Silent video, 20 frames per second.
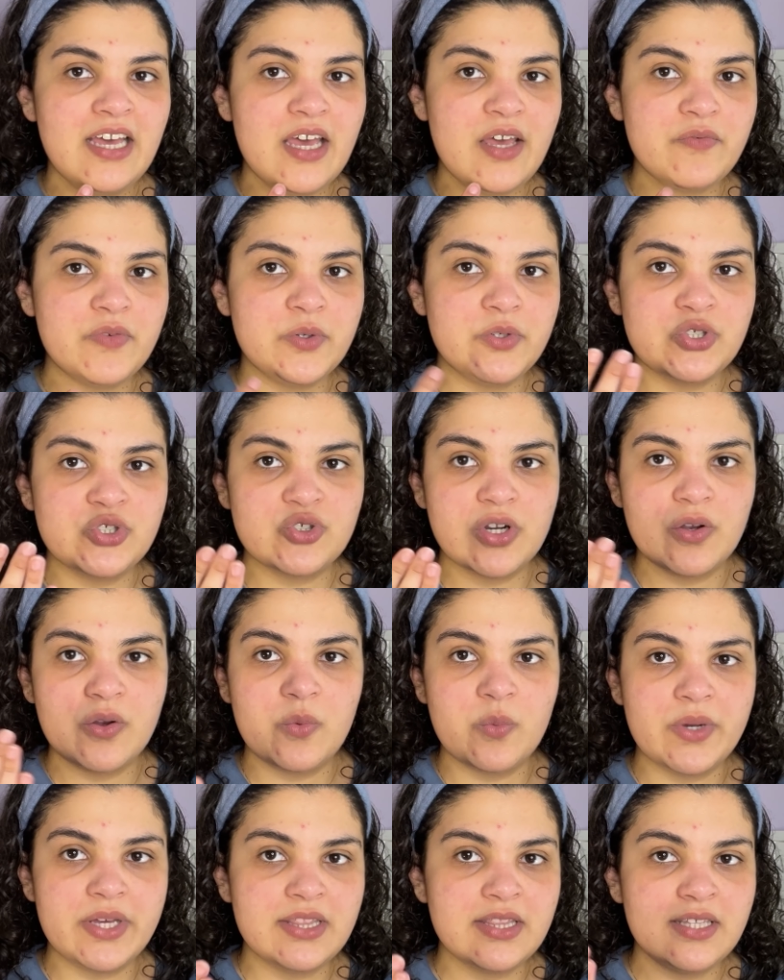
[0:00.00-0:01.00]
If you struggle
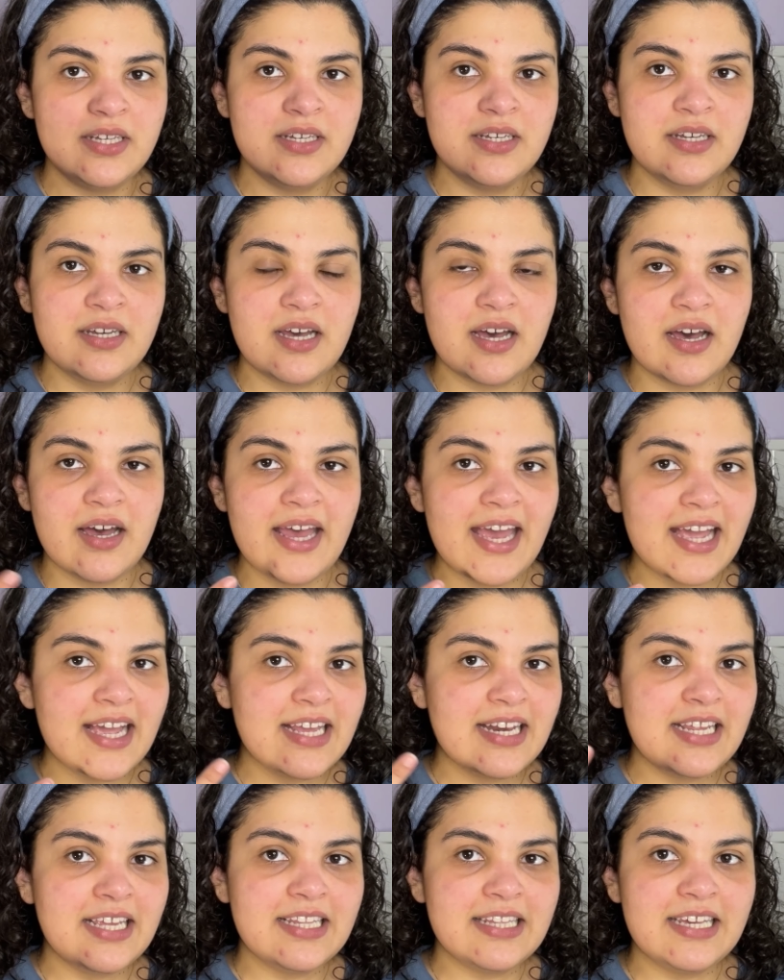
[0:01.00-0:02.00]
with
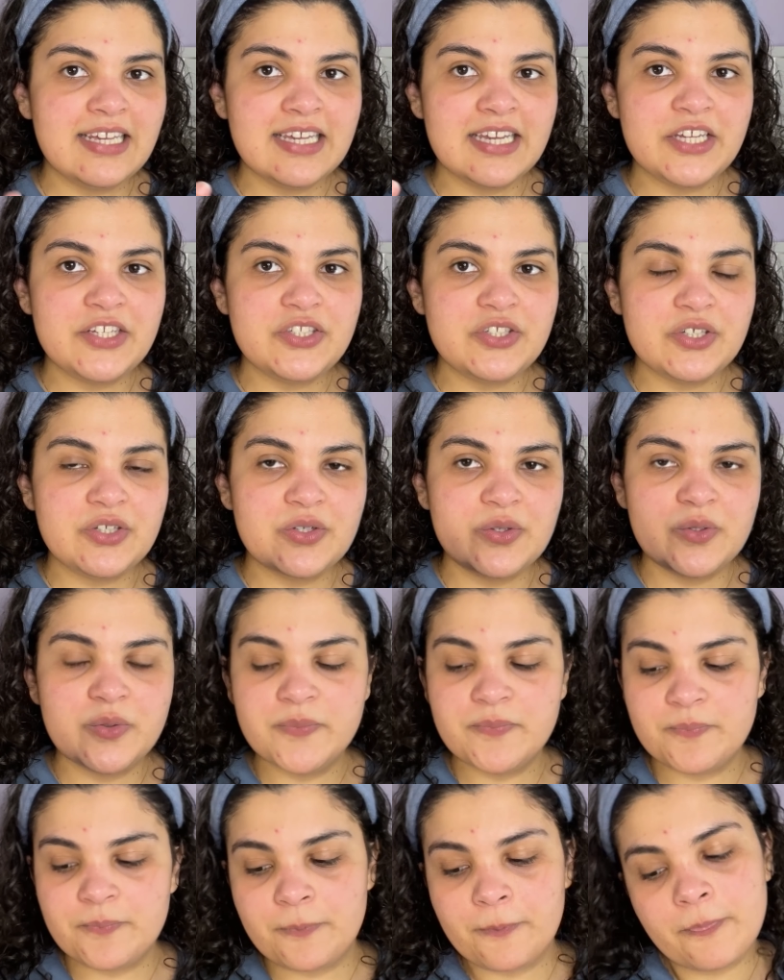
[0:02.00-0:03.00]
acne like I do,